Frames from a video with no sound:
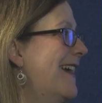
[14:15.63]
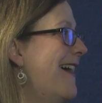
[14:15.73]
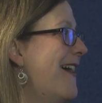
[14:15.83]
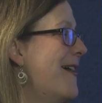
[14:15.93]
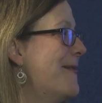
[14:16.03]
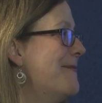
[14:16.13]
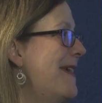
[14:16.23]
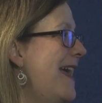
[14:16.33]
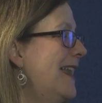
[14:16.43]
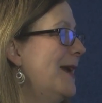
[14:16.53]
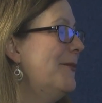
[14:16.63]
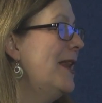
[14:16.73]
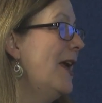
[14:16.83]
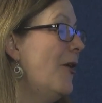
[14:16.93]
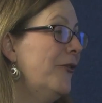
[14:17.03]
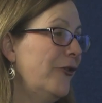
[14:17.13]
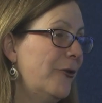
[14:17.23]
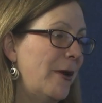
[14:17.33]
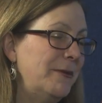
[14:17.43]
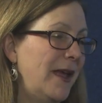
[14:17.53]
And I
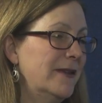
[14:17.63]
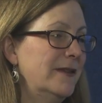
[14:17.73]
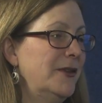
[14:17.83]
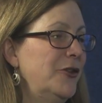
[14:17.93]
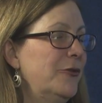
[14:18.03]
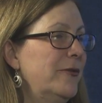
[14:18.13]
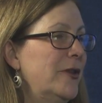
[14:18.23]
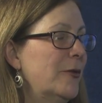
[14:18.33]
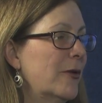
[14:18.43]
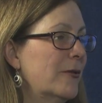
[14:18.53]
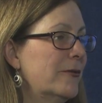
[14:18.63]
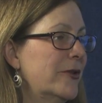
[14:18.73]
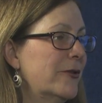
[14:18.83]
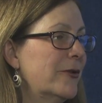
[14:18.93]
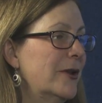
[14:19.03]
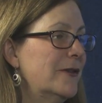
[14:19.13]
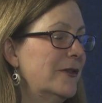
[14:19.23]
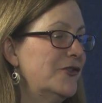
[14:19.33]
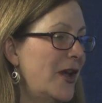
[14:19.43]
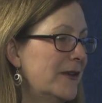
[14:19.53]
also am guessing you're going to
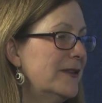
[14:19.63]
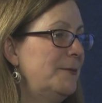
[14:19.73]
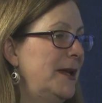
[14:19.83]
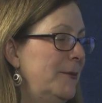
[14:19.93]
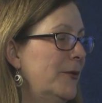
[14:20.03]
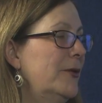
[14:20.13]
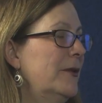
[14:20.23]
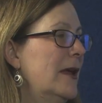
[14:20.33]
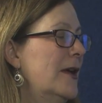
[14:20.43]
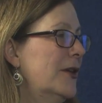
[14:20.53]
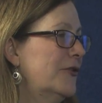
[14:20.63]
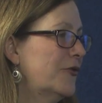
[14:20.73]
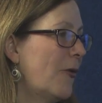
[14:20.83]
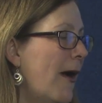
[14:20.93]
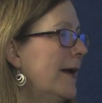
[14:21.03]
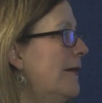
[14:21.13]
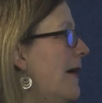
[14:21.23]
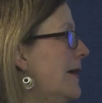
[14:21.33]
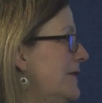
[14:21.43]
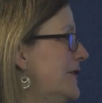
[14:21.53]
suggest that people try
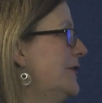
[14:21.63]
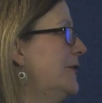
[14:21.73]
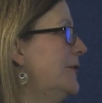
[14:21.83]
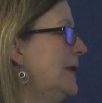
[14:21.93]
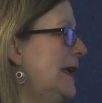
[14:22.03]
not to